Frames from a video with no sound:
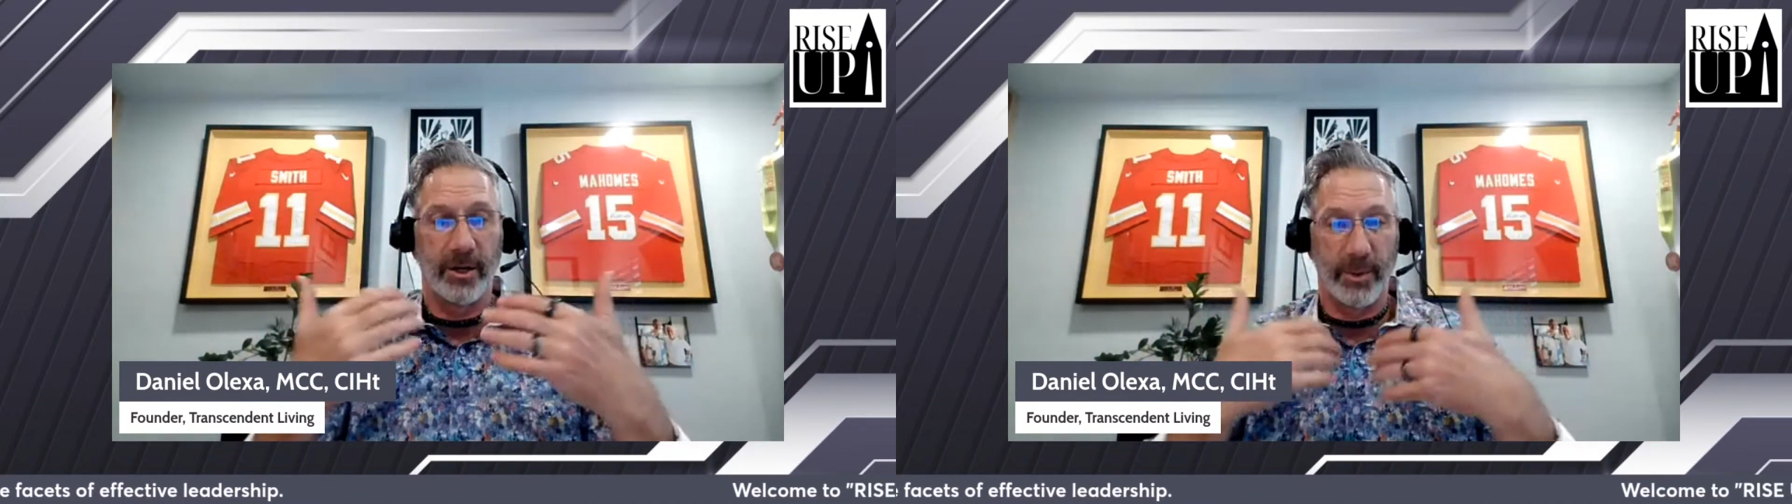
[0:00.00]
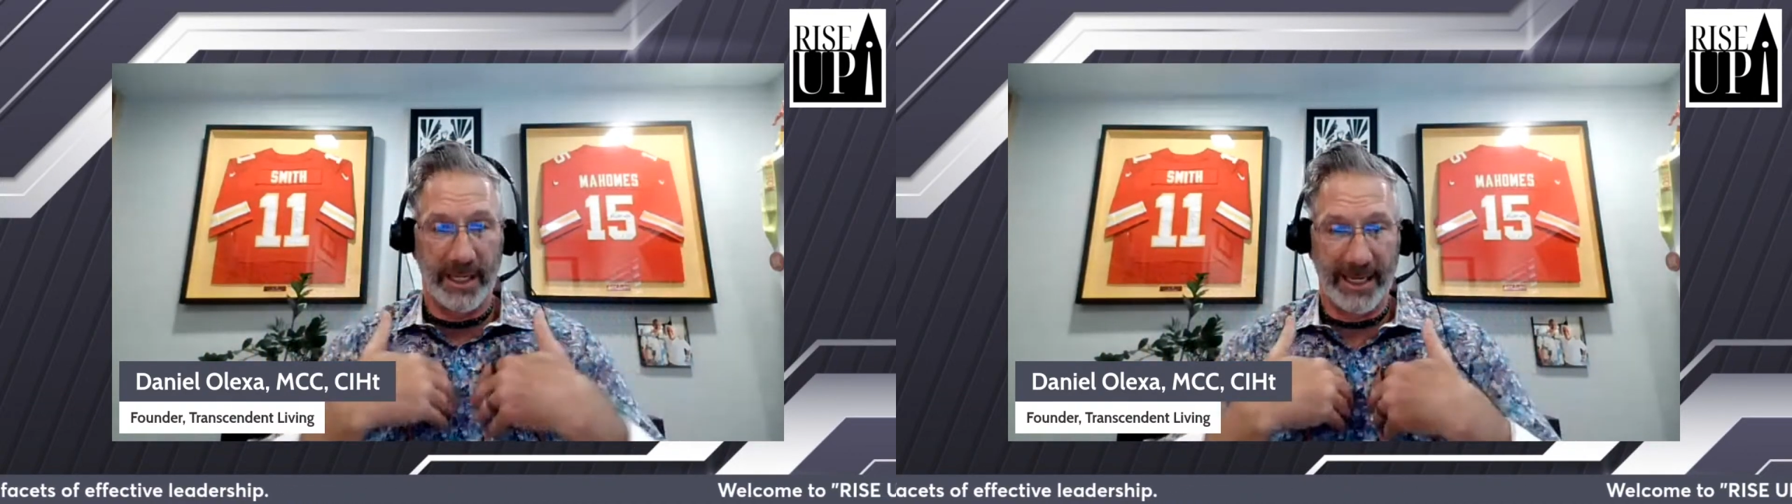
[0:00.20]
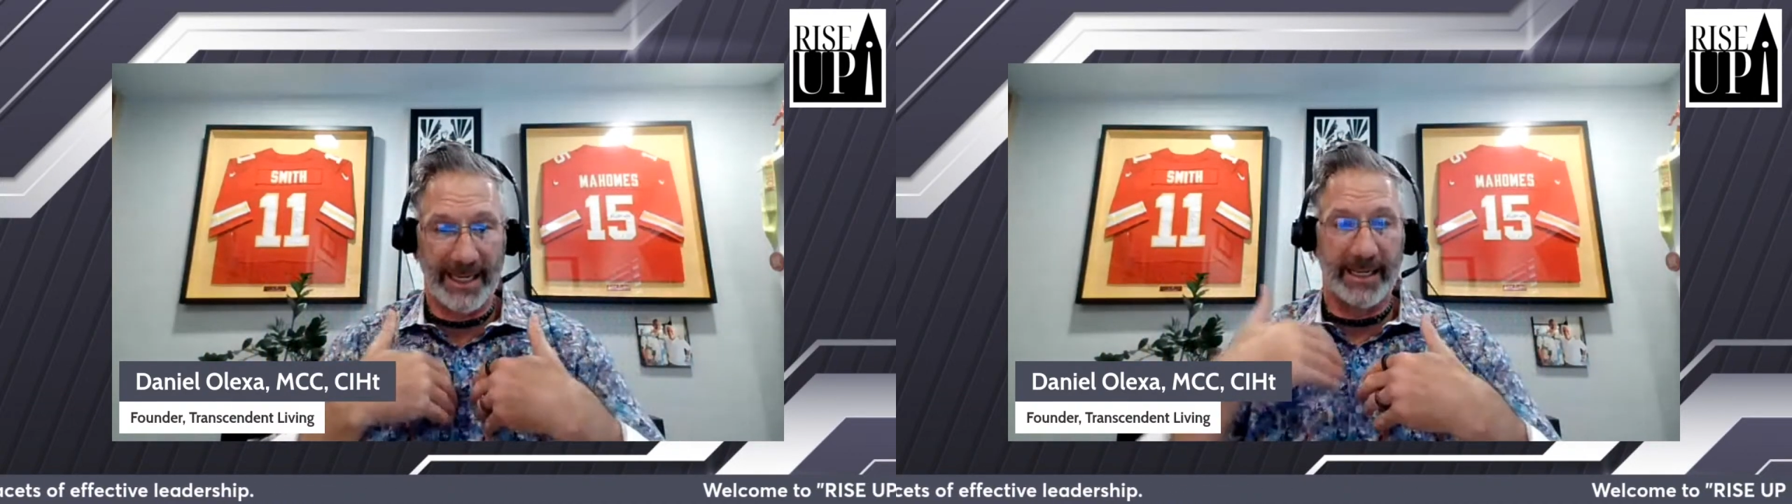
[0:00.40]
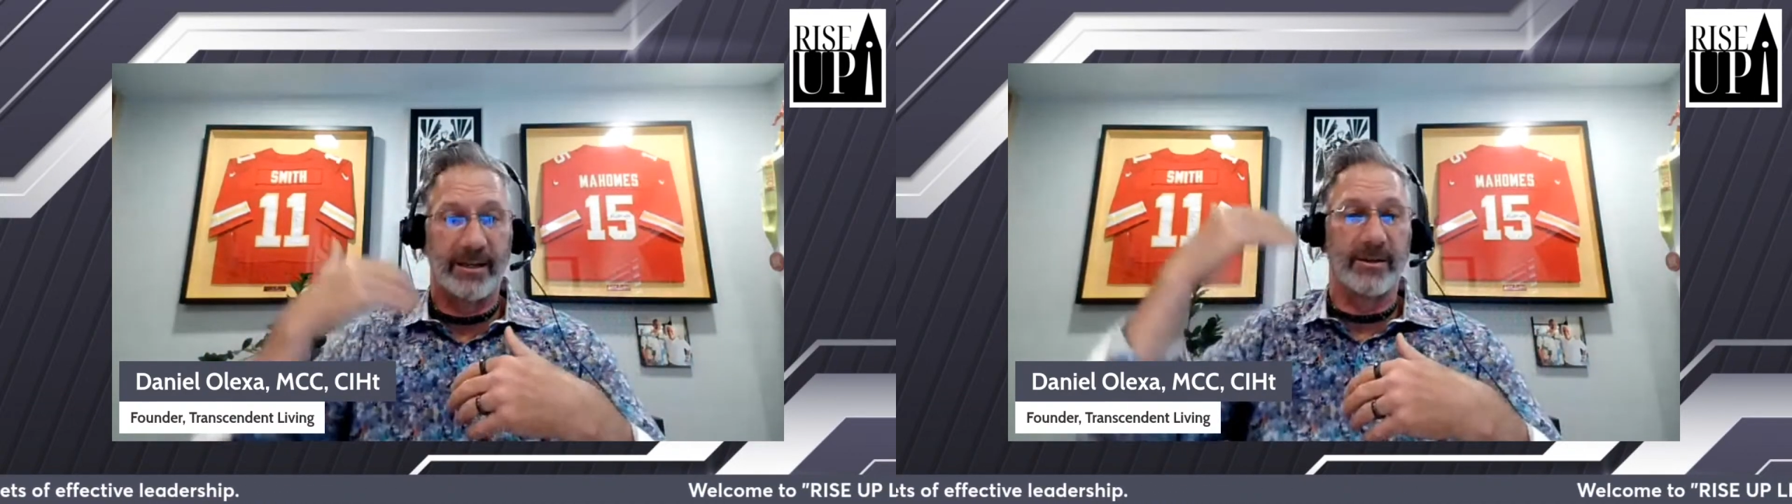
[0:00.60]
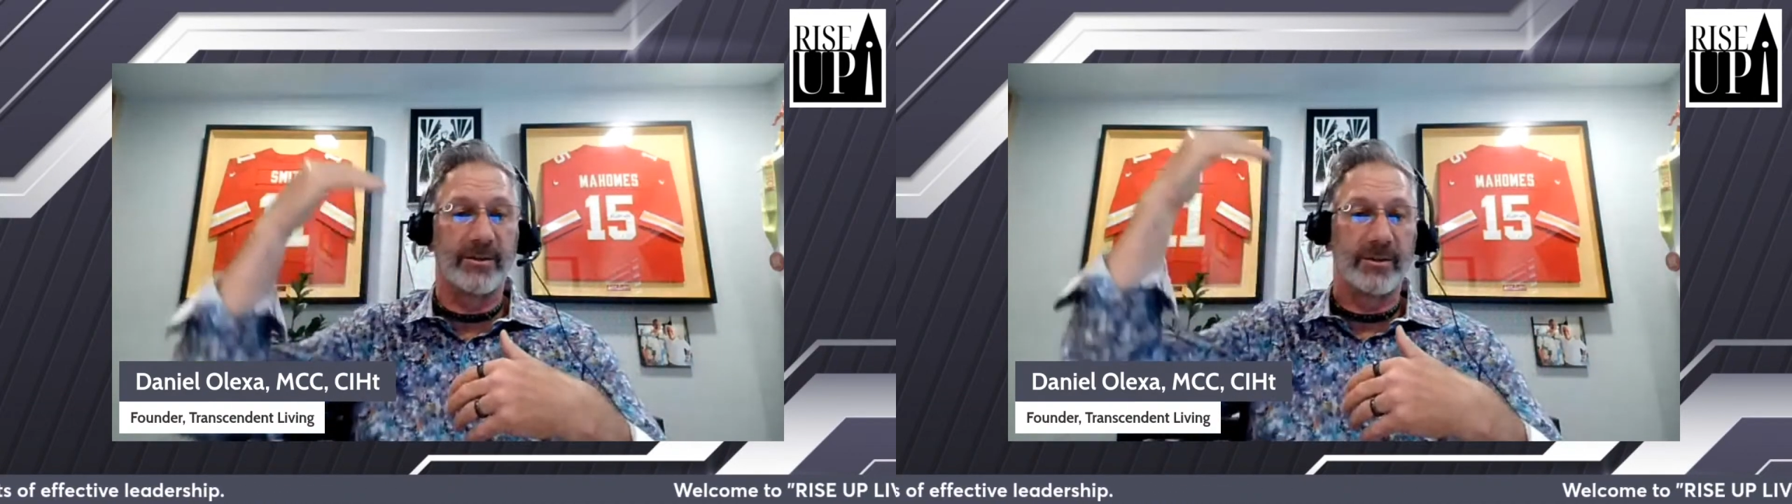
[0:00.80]
going
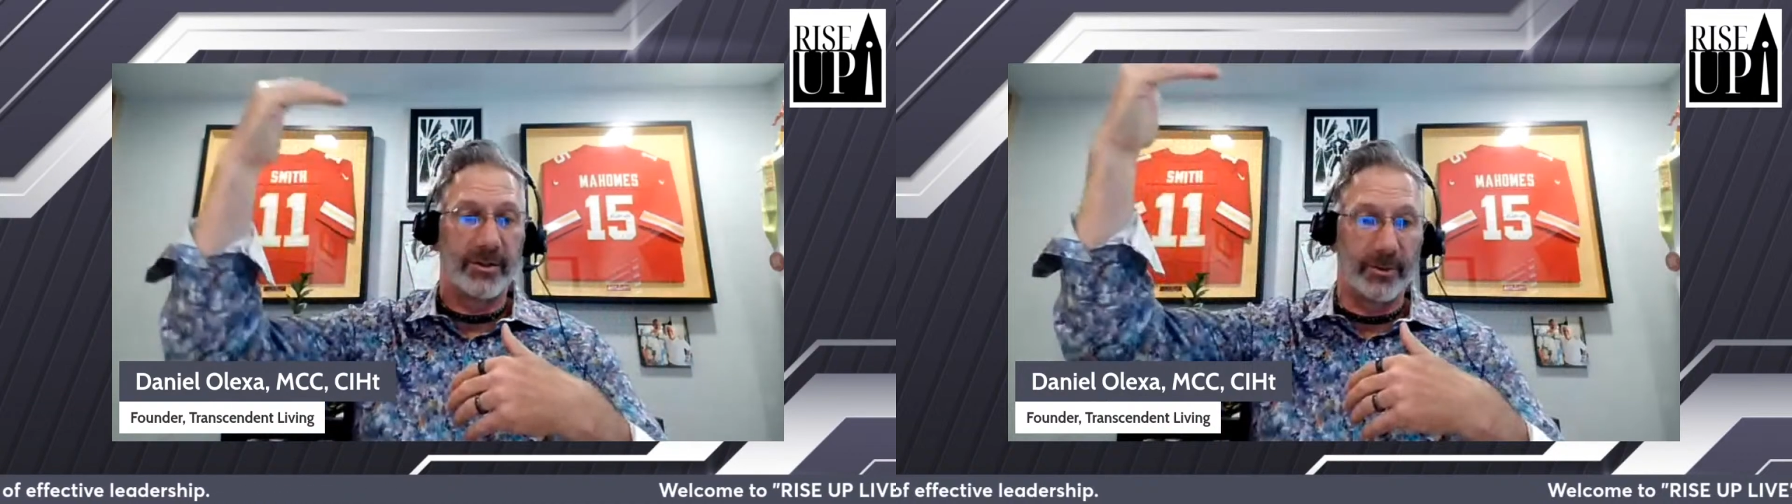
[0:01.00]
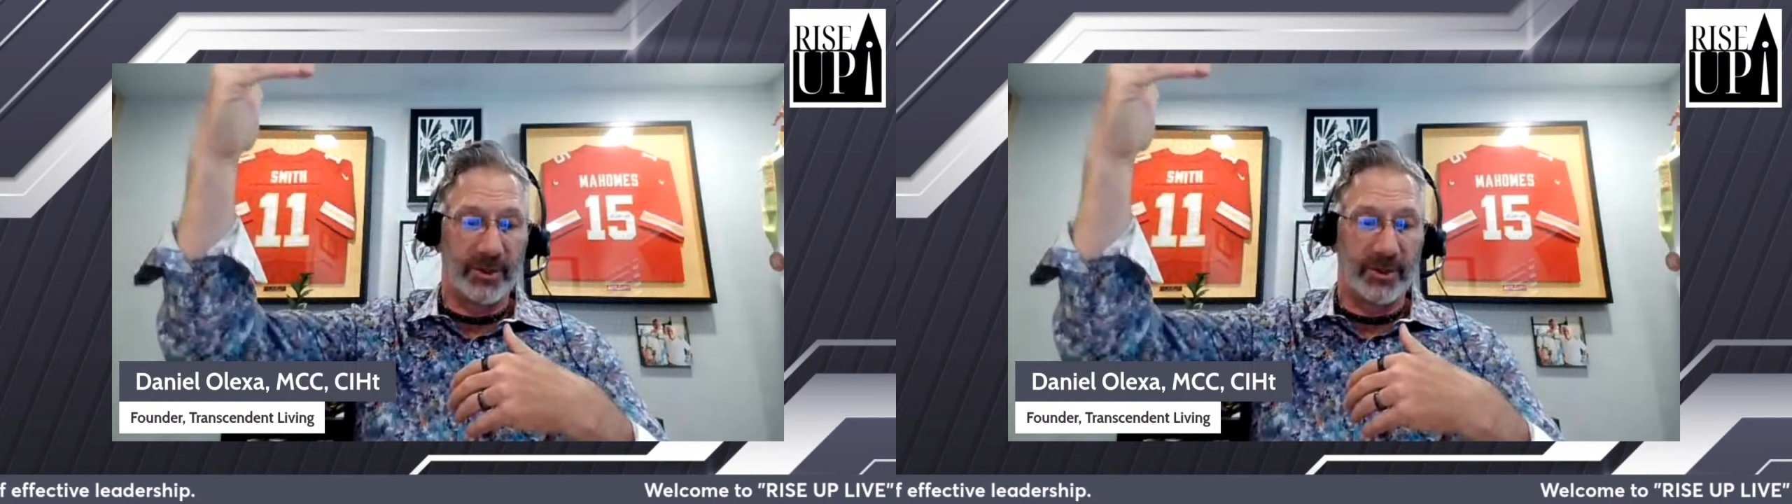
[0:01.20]
in to